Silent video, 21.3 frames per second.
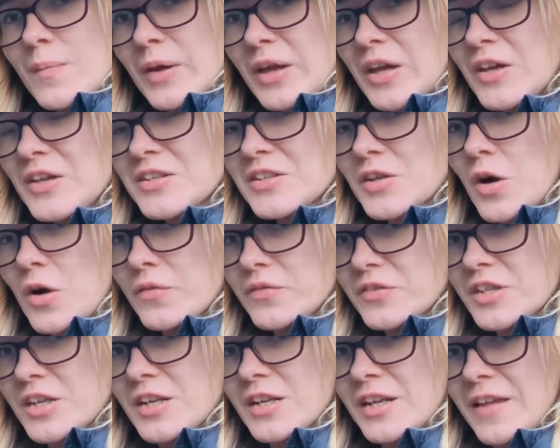because
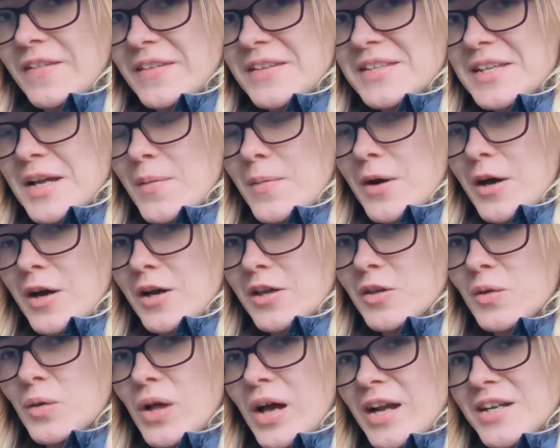often in the summer
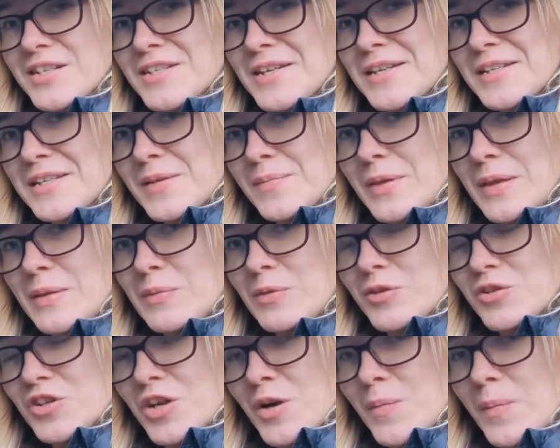you'll actually see
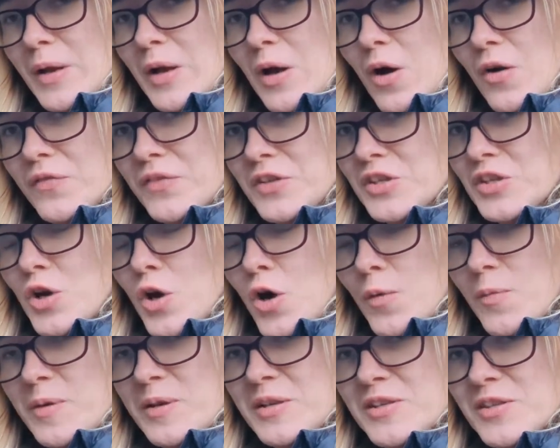people jumping off the
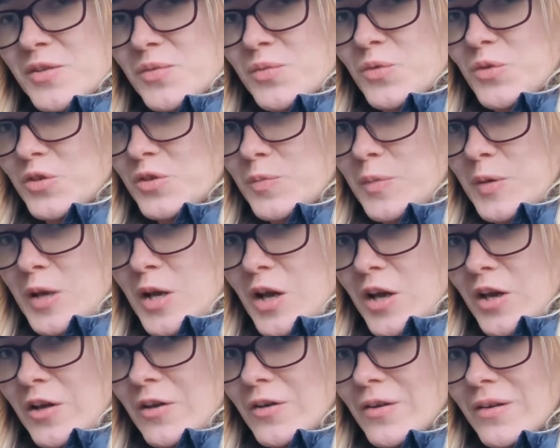top into the water
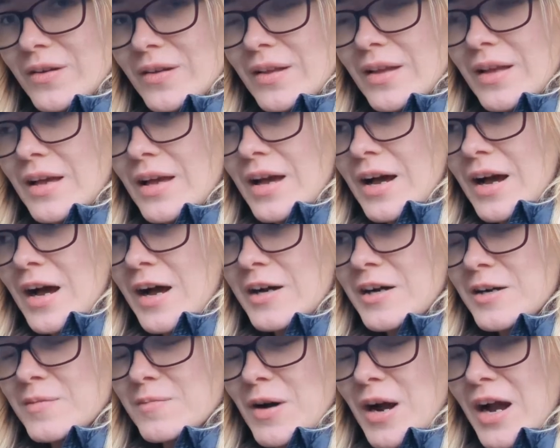below.
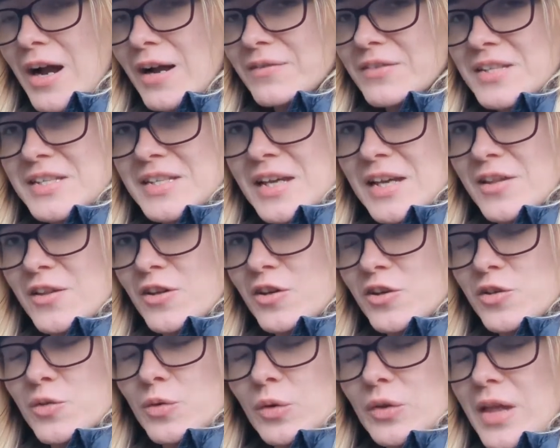I have to say though,
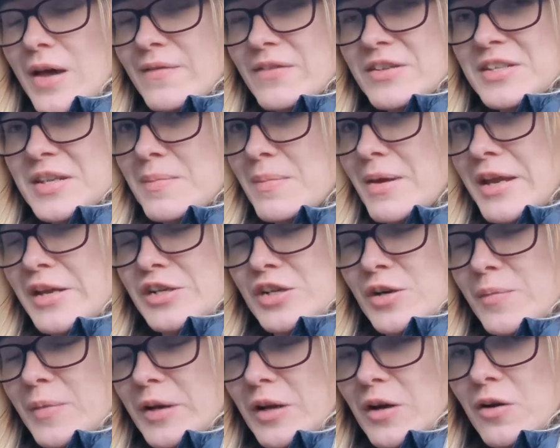you will never see me
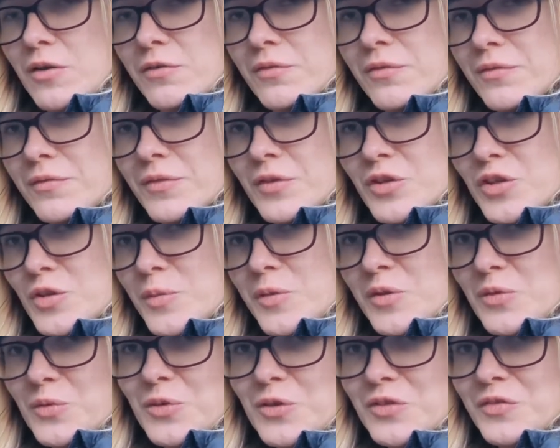jumping off the top
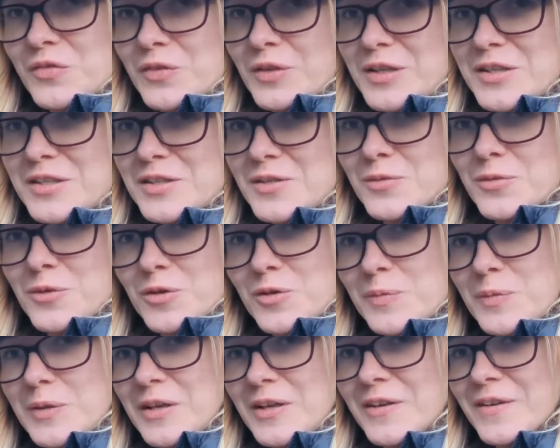of the waterfall into the
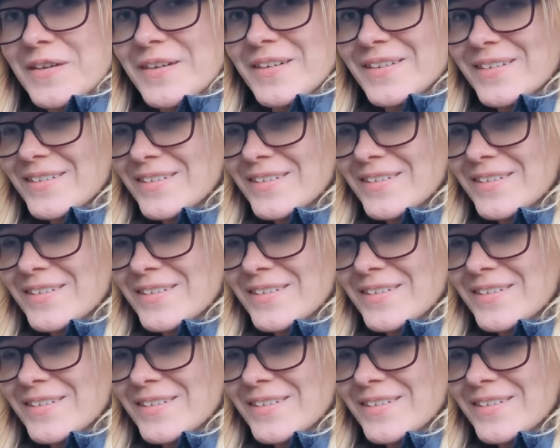water below.